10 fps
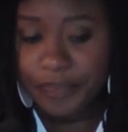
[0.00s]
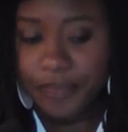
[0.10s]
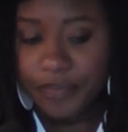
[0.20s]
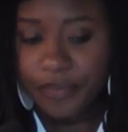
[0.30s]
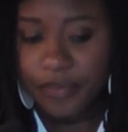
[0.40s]

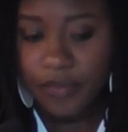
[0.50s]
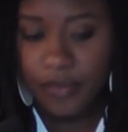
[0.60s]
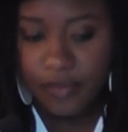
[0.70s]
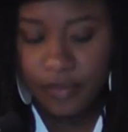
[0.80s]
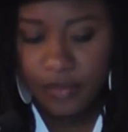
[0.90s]

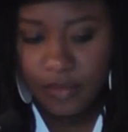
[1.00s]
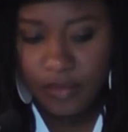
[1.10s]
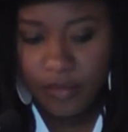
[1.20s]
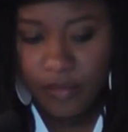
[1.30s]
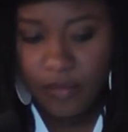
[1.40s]

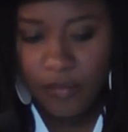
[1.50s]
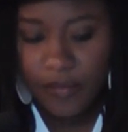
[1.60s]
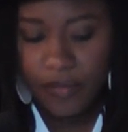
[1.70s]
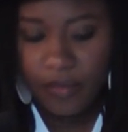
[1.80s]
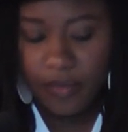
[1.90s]

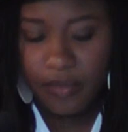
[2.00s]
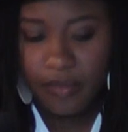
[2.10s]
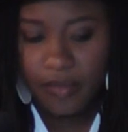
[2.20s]
Nothing is said.